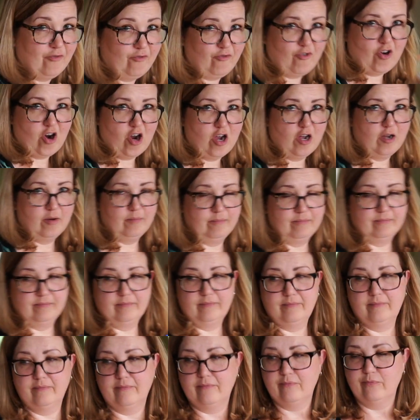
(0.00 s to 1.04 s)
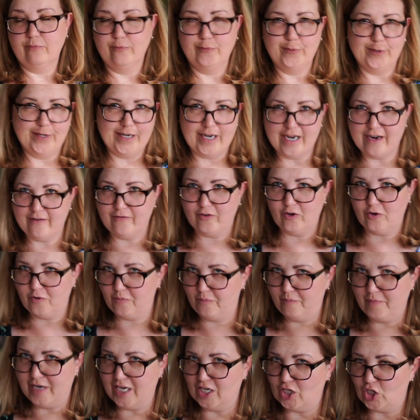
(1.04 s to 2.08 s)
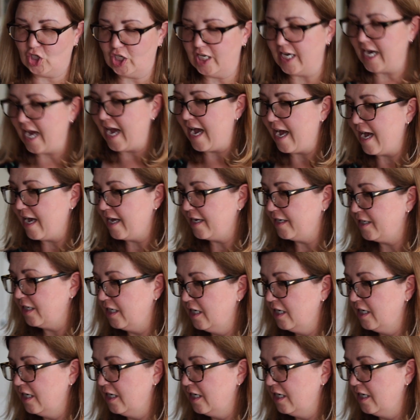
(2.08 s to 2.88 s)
from whatever meat she had.